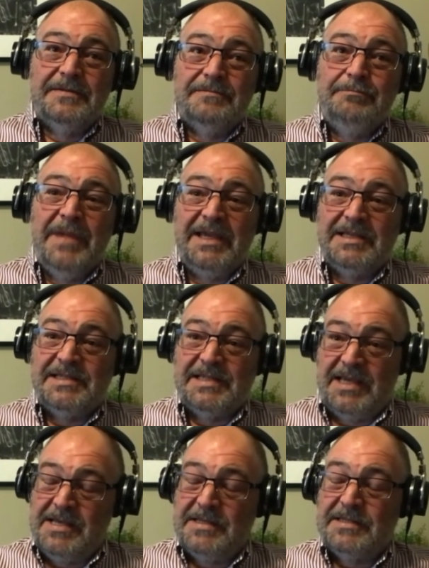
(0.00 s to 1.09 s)
makes
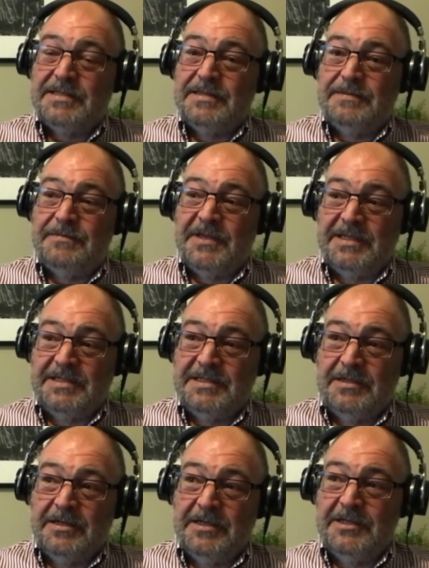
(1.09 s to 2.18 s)
sense things in
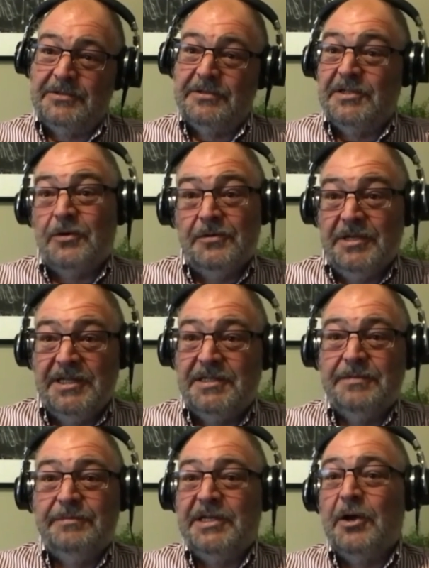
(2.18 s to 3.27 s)
our country don't need
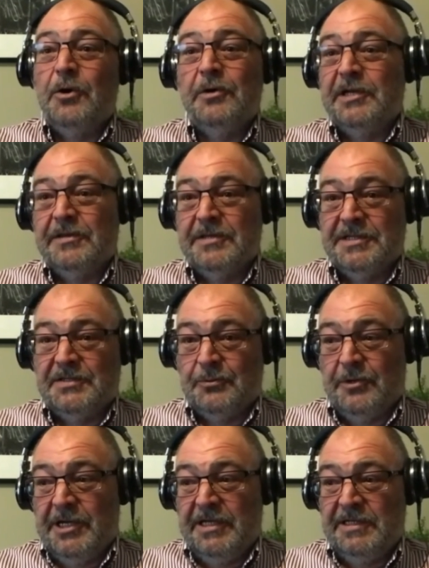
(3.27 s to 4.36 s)
to be going this
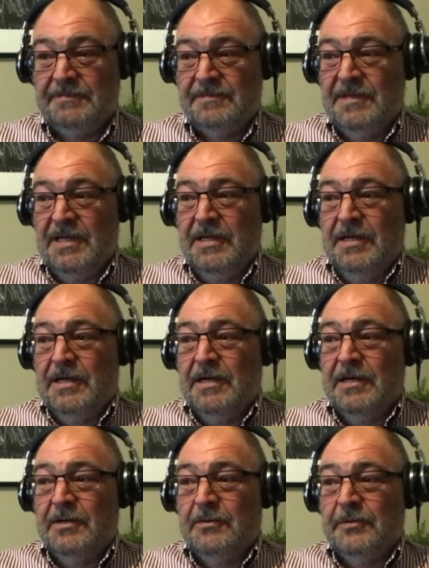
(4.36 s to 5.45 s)
way.
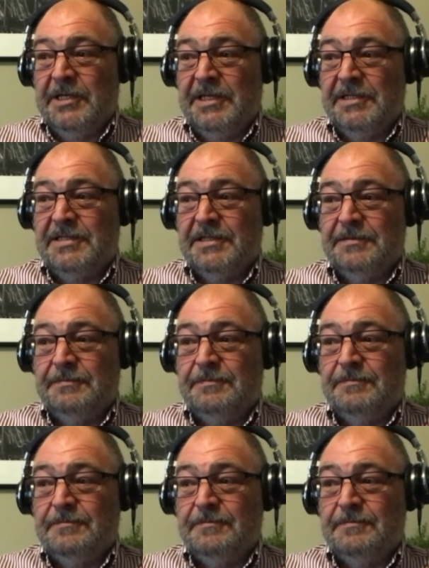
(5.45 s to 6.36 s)
Uh, we need to